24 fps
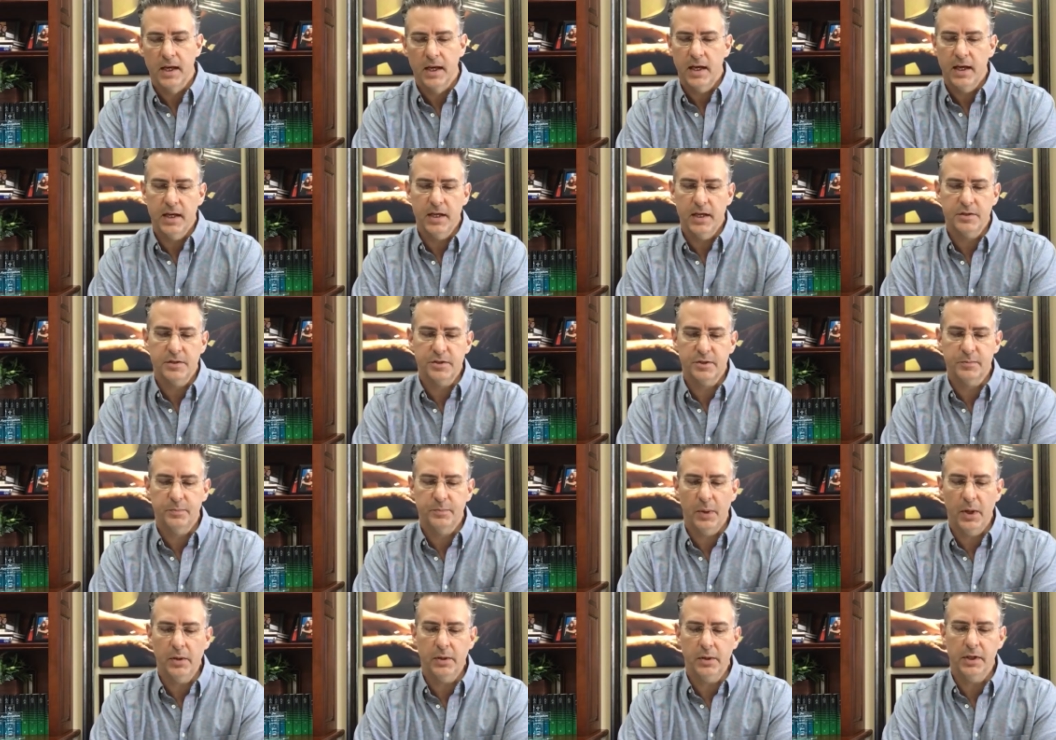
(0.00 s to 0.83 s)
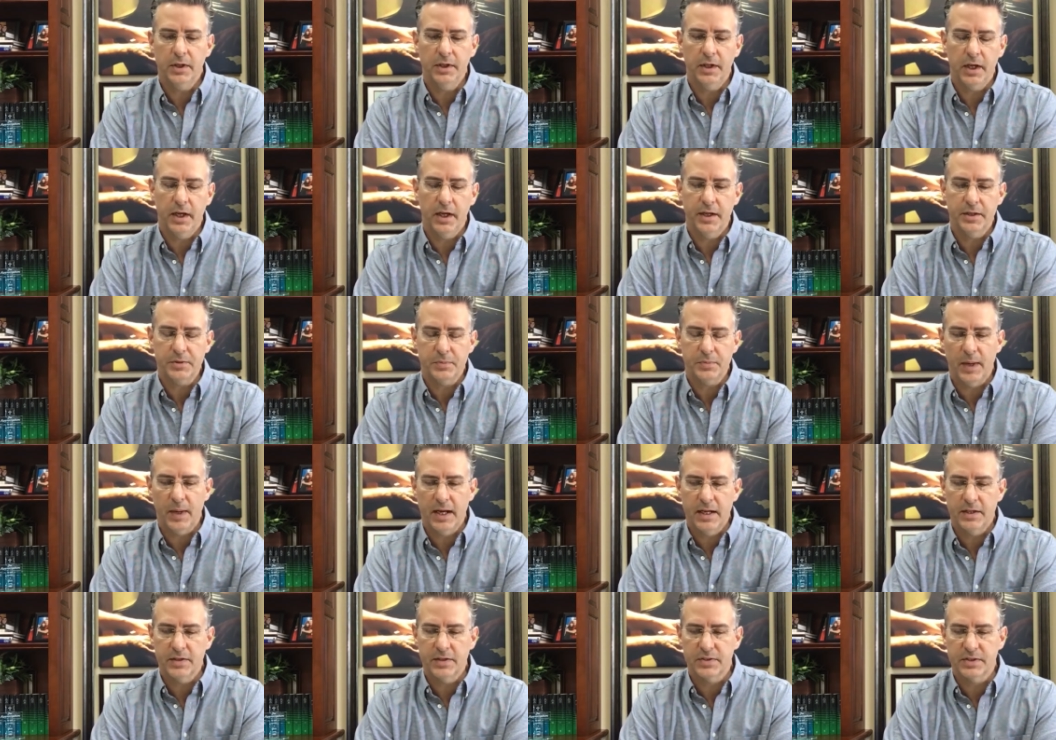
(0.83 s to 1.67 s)
he has spoken to us
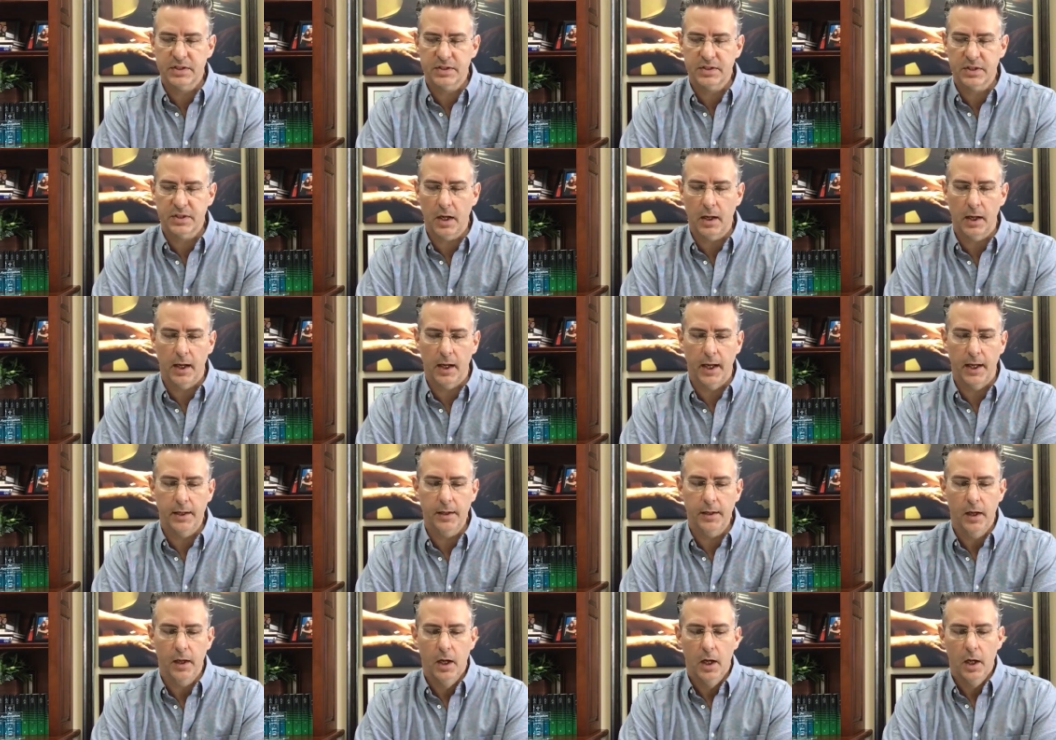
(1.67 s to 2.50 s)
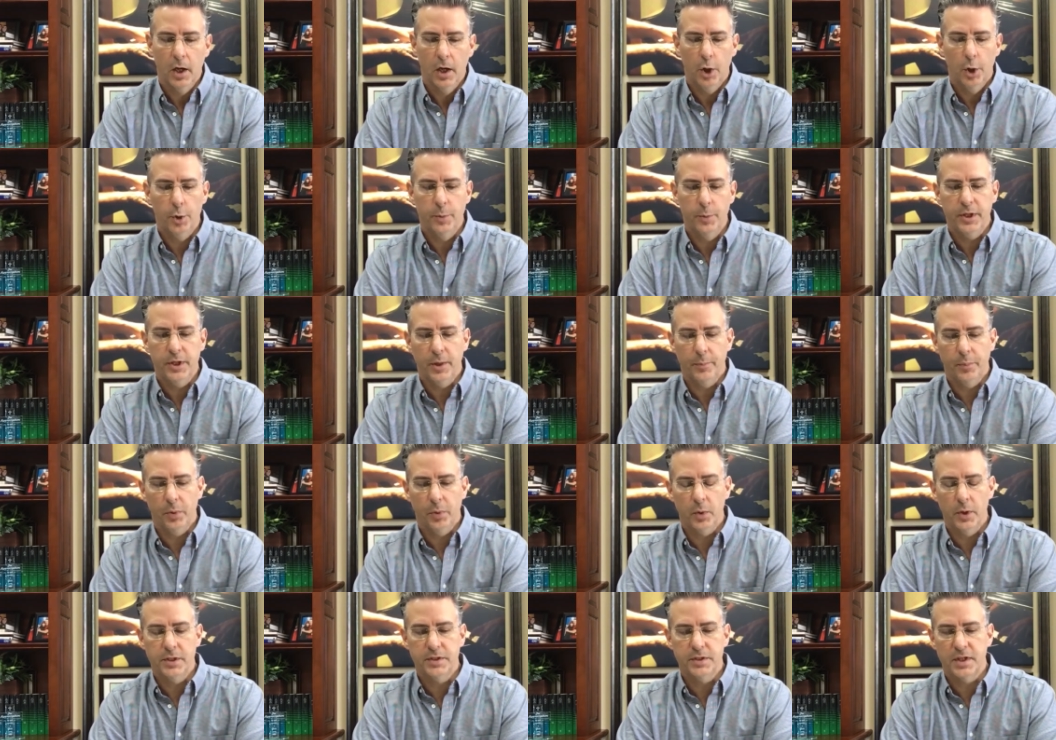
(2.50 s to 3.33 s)
by his Son, whom he
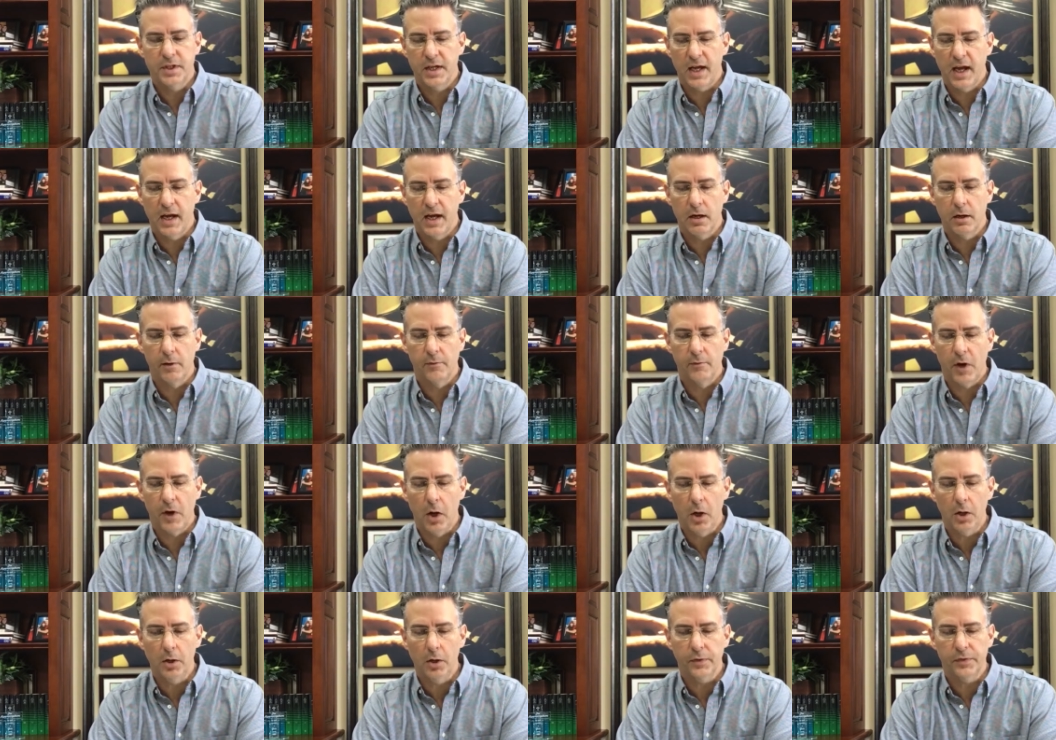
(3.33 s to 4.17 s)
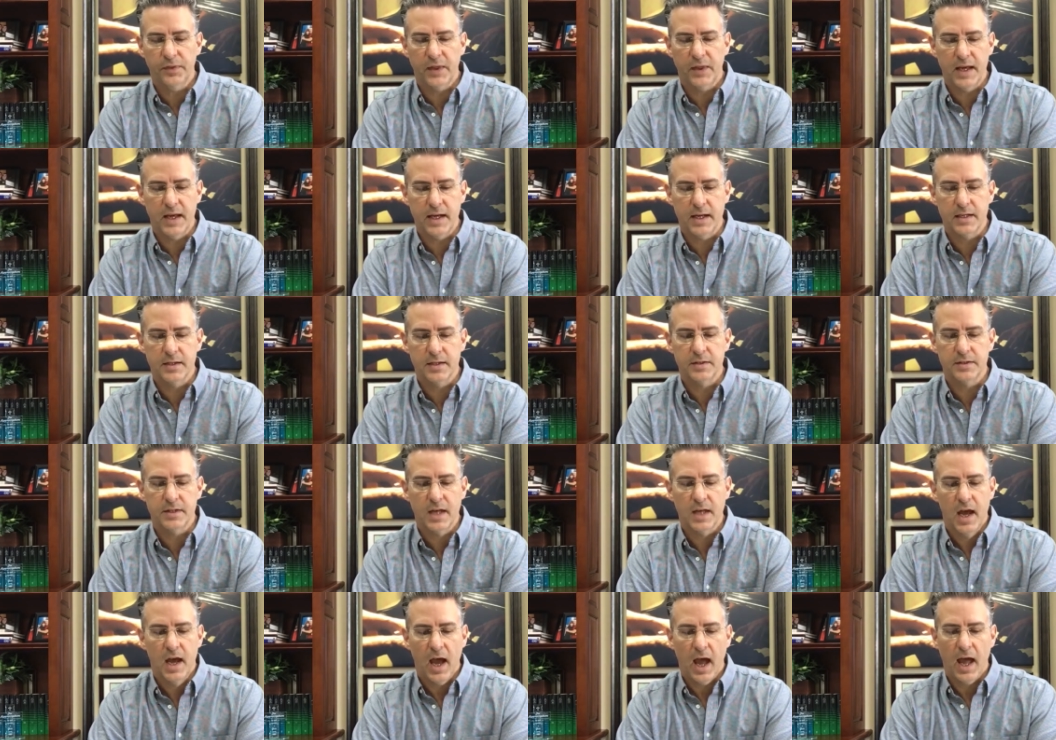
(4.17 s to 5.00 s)
appointed heir of all
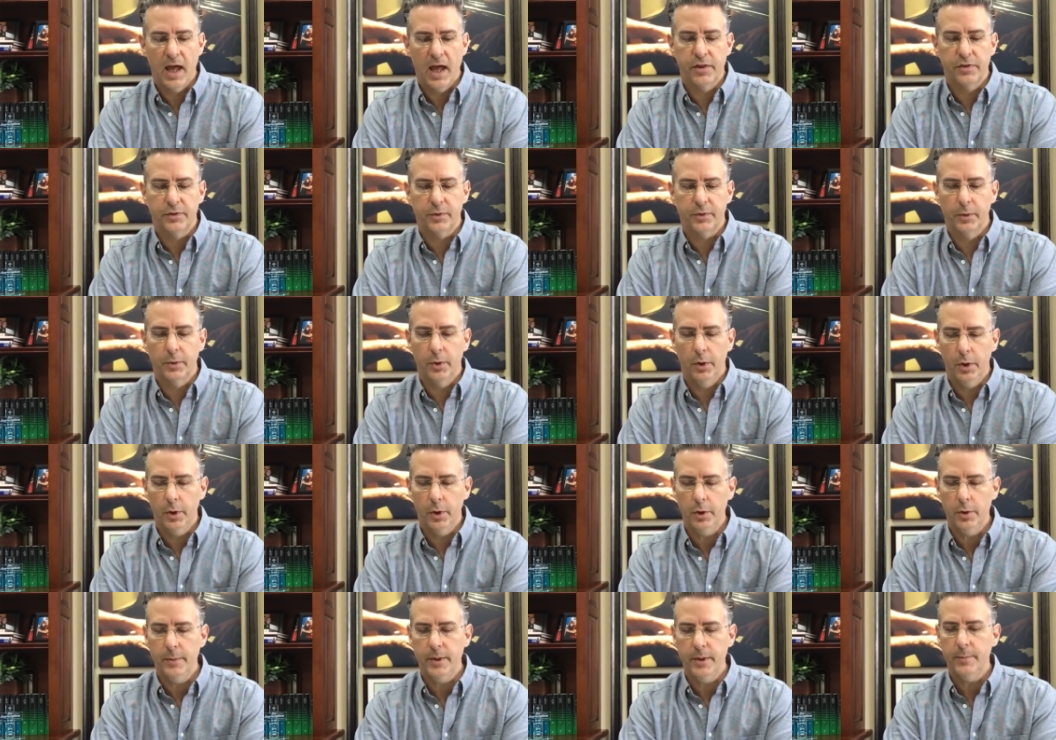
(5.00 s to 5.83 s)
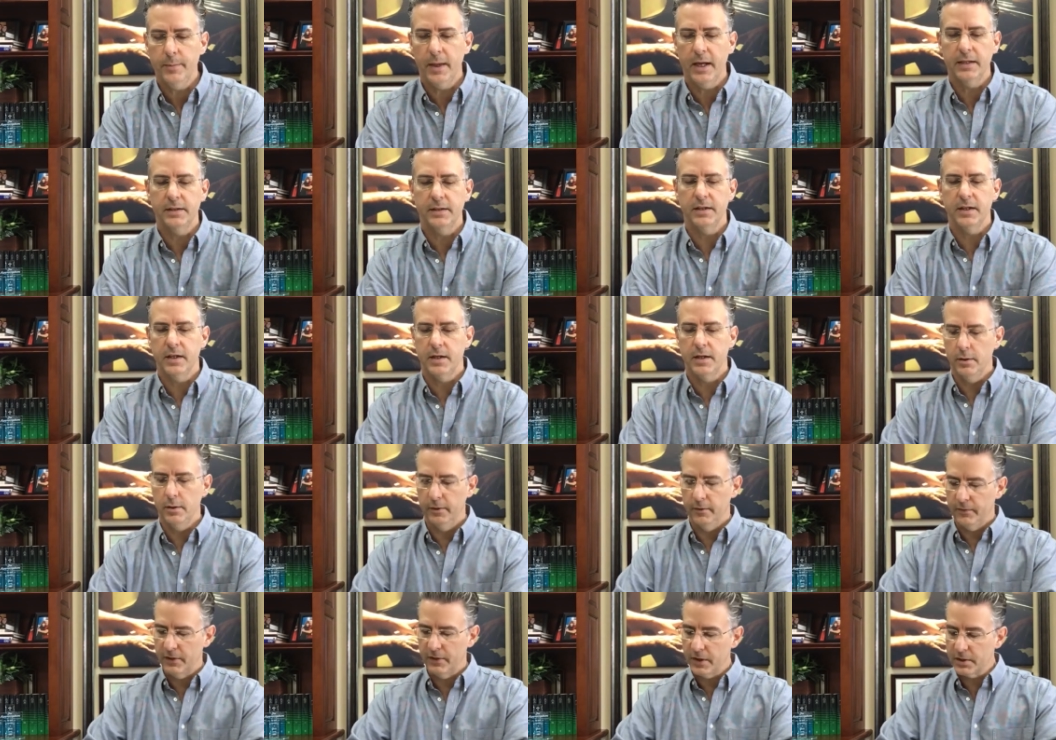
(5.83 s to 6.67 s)
things, and through whom he made the
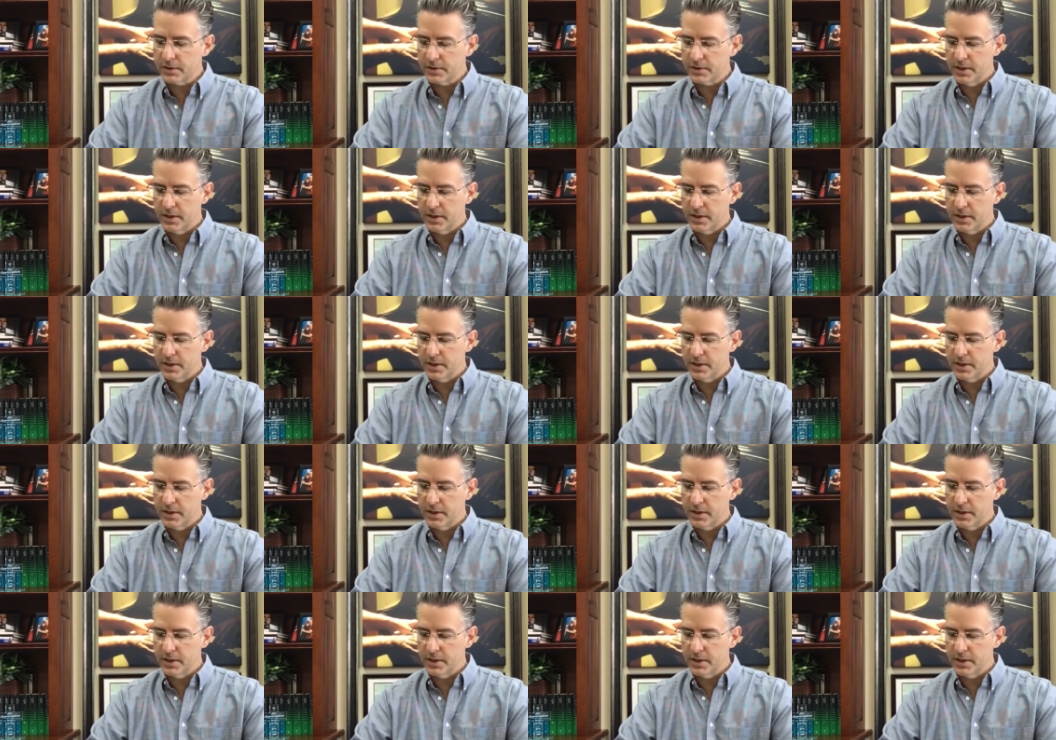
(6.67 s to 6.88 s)
universe.